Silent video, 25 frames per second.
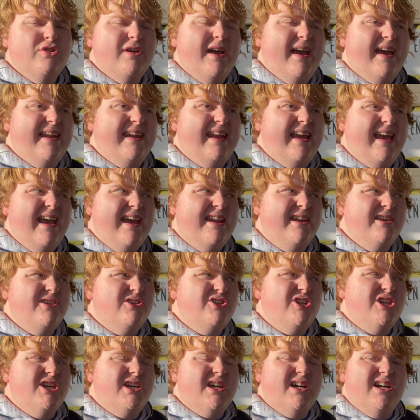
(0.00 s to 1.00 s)
an
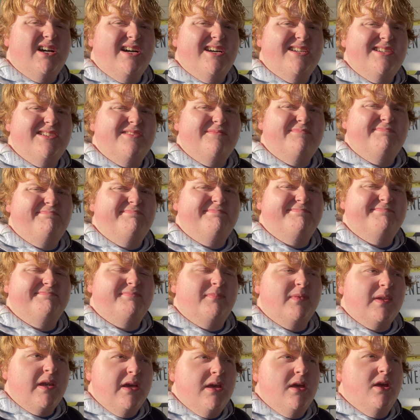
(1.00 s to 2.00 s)
energy garden.
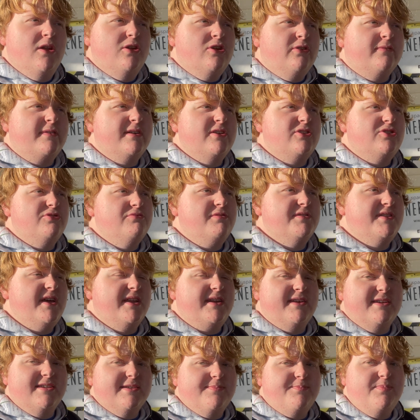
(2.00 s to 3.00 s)
Not really sure what
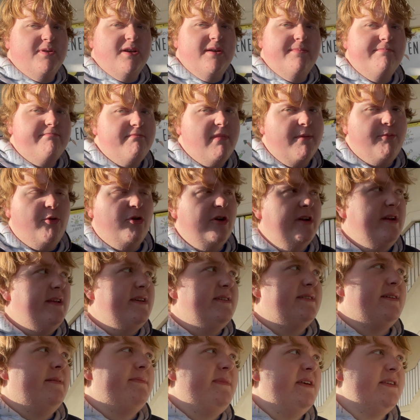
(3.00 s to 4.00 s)
that is, but my point
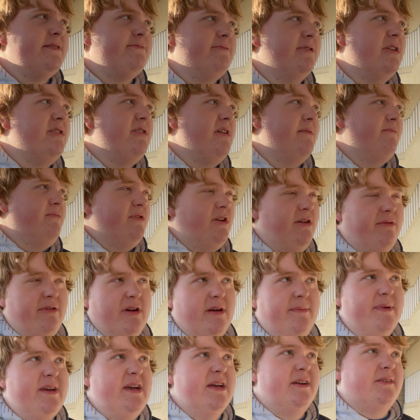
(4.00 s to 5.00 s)
is, that's not what
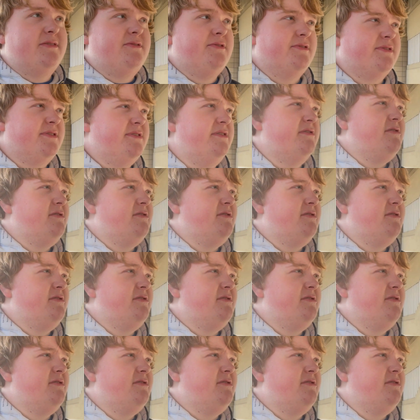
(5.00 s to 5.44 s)
I'm here to talk to you